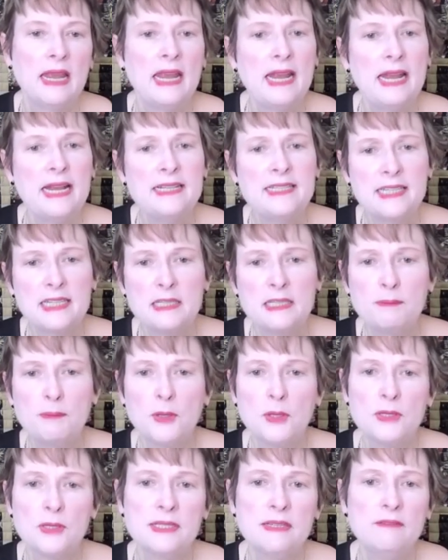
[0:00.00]
Is this
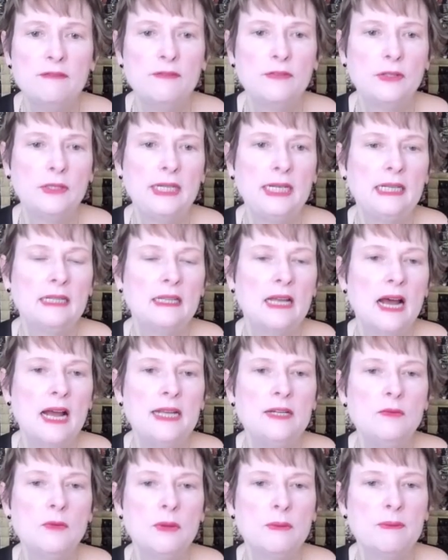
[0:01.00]
person fully
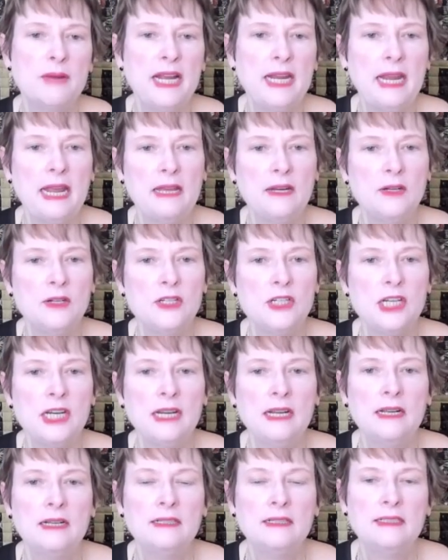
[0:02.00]
aligned with my
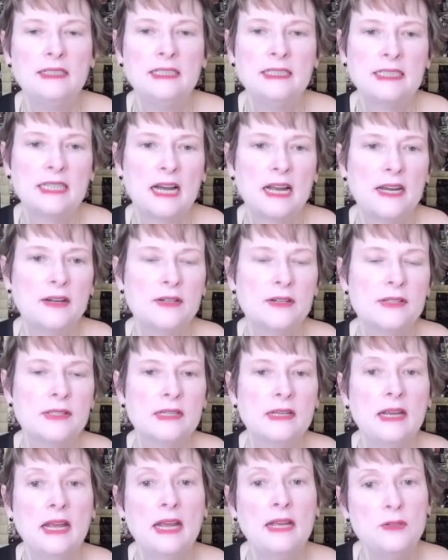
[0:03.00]
energy, desires,
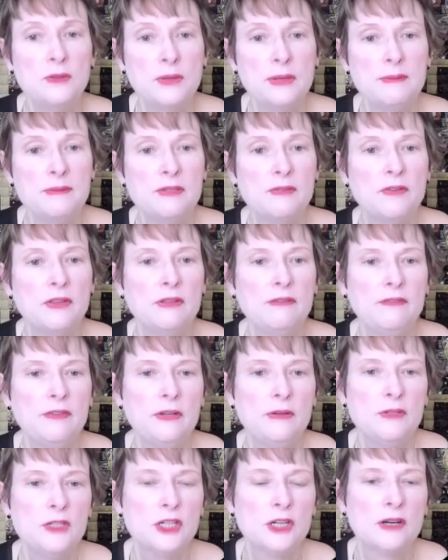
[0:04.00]
and dreams for the
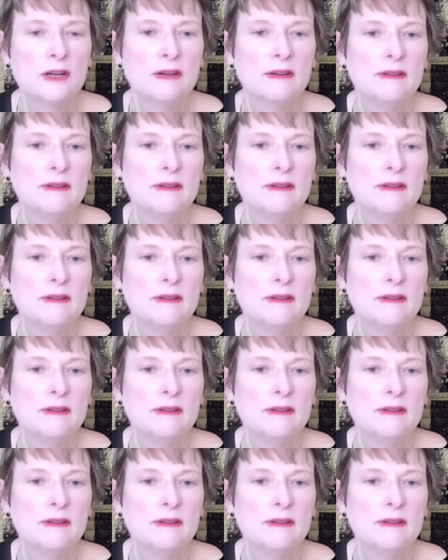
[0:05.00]
future?